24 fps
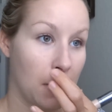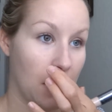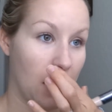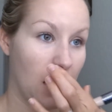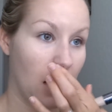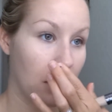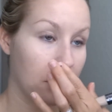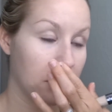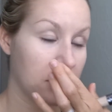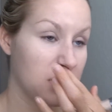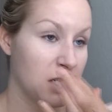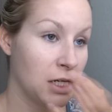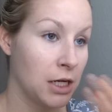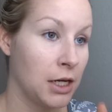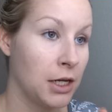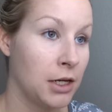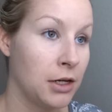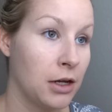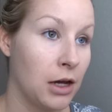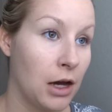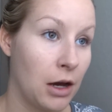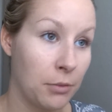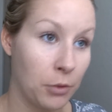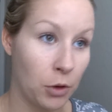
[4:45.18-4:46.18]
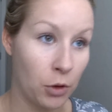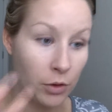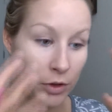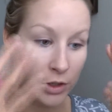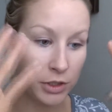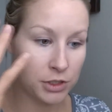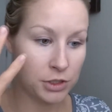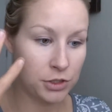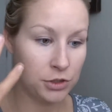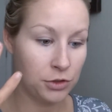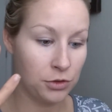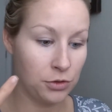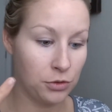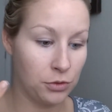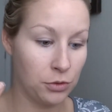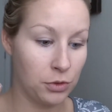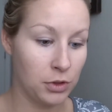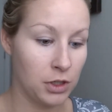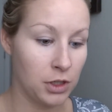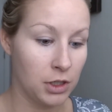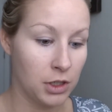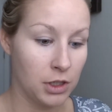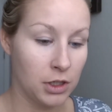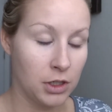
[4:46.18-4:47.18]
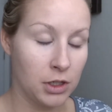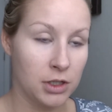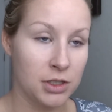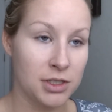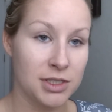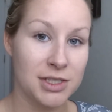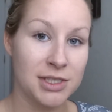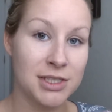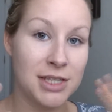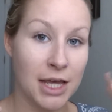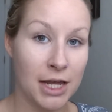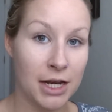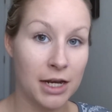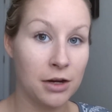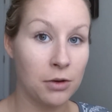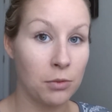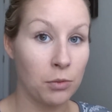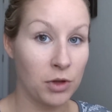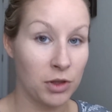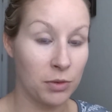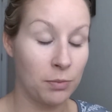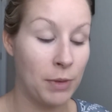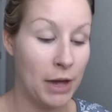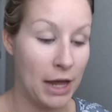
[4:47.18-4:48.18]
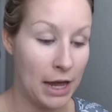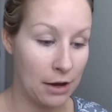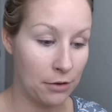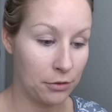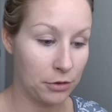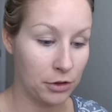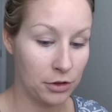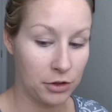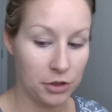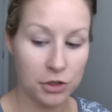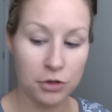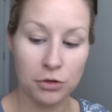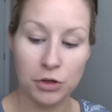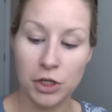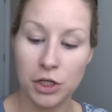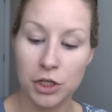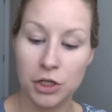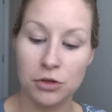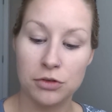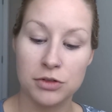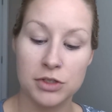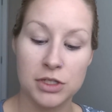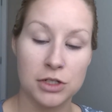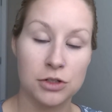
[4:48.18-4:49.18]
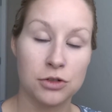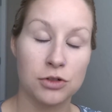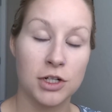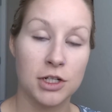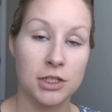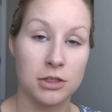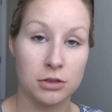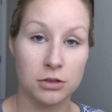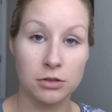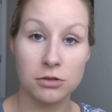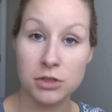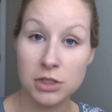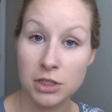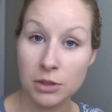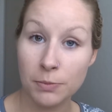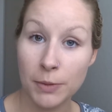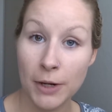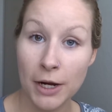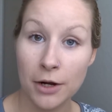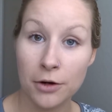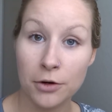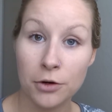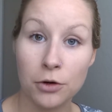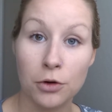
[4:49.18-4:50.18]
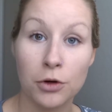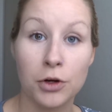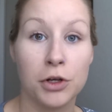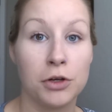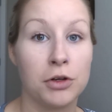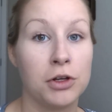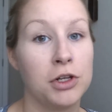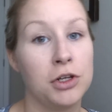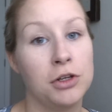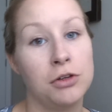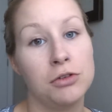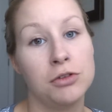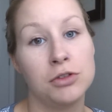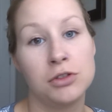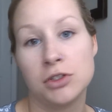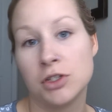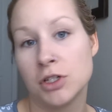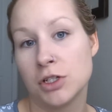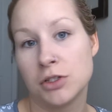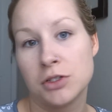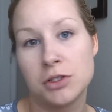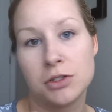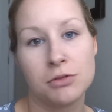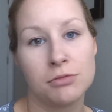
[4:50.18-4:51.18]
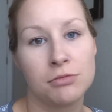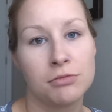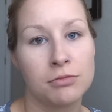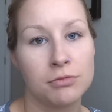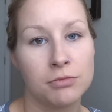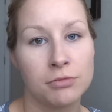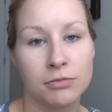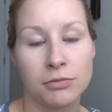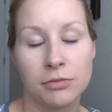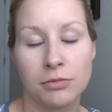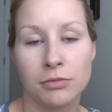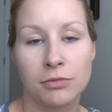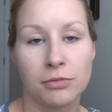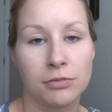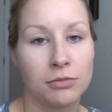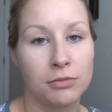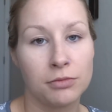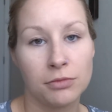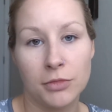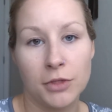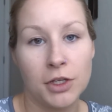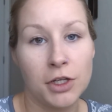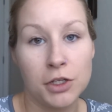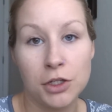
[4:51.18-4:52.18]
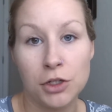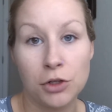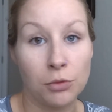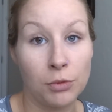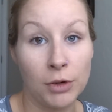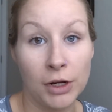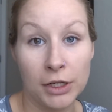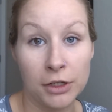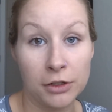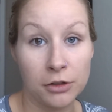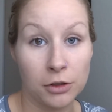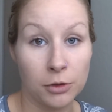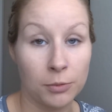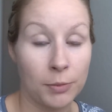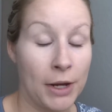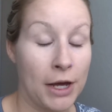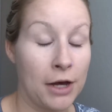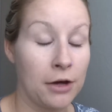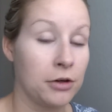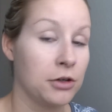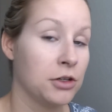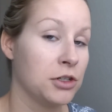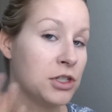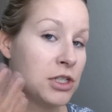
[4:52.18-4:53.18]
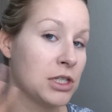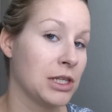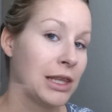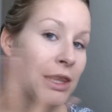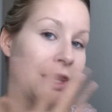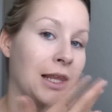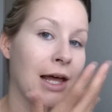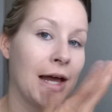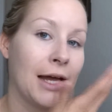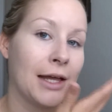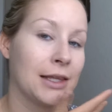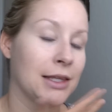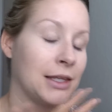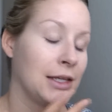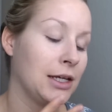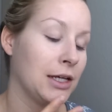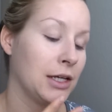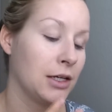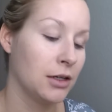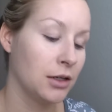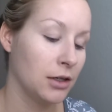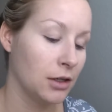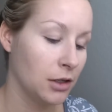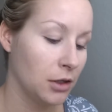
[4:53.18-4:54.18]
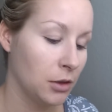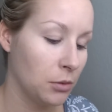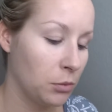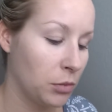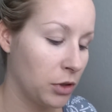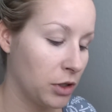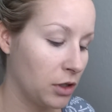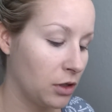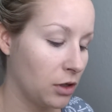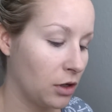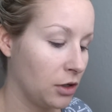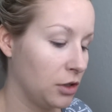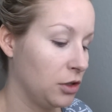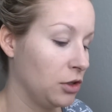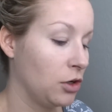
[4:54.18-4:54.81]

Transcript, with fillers: I'm done, I'm going to set it with powder. You can use a translucent powder, or you can use just your regular powder. Just lightly put it on.